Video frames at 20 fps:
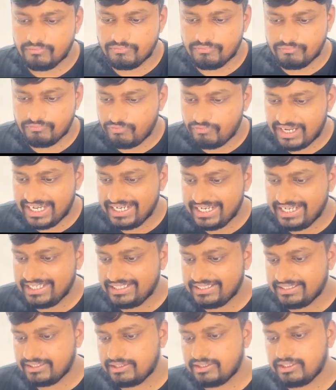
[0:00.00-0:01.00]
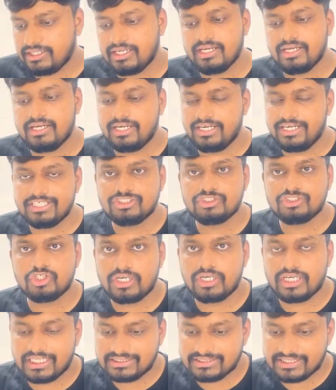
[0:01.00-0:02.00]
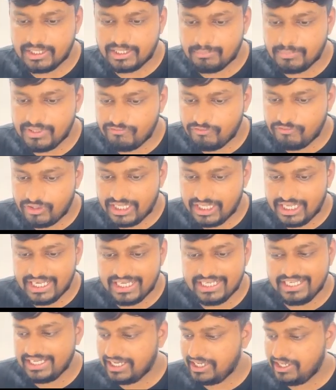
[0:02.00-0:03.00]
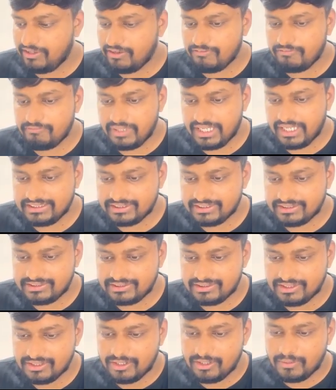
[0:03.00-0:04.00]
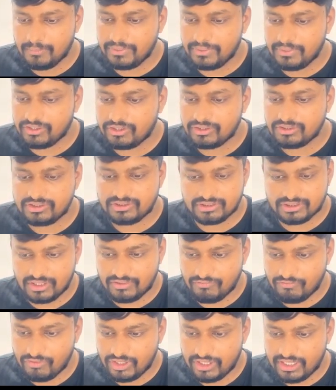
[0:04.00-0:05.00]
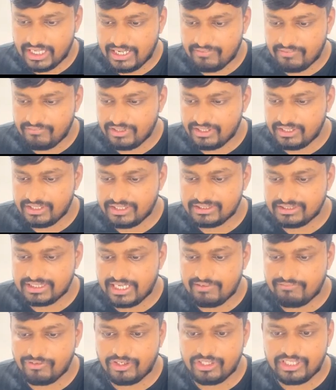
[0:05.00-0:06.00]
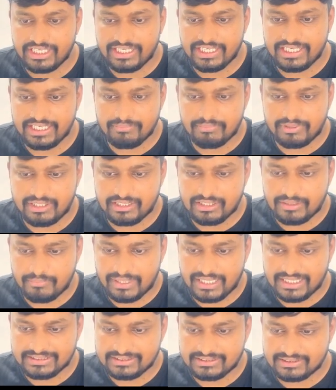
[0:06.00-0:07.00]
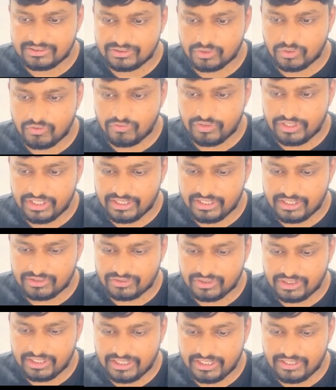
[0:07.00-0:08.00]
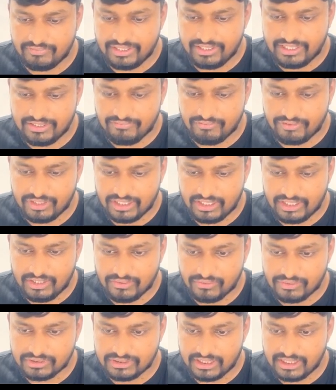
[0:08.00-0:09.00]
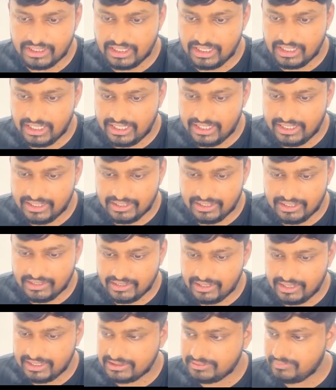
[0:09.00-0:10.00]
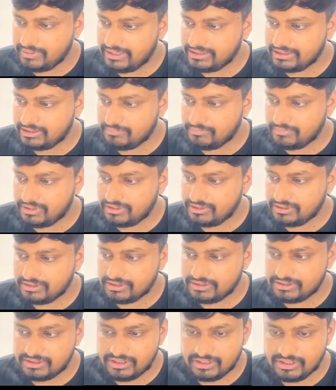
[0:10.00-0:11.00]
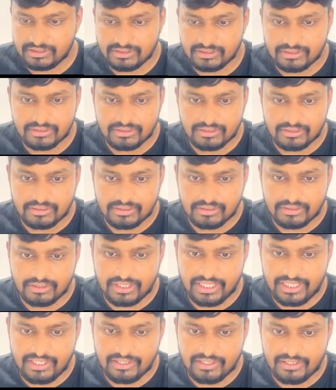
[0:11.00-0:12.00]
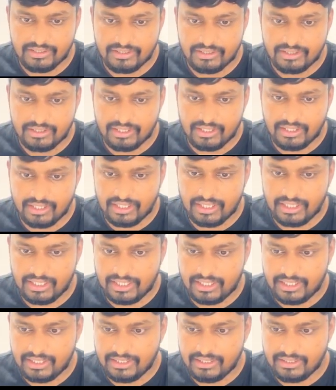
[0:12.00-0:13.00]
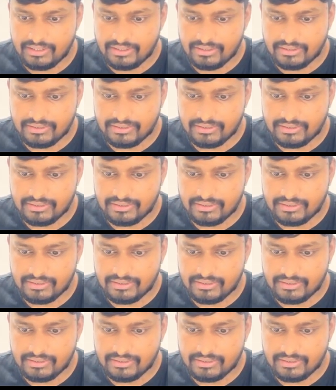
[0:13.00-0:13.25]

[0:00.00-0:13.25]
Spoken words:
why it is not asking me for any kind of batches? Because what I have done is I have not enabled the batches over here. So in inventory, what I'll do is I'll add has batch number. This is done, right? And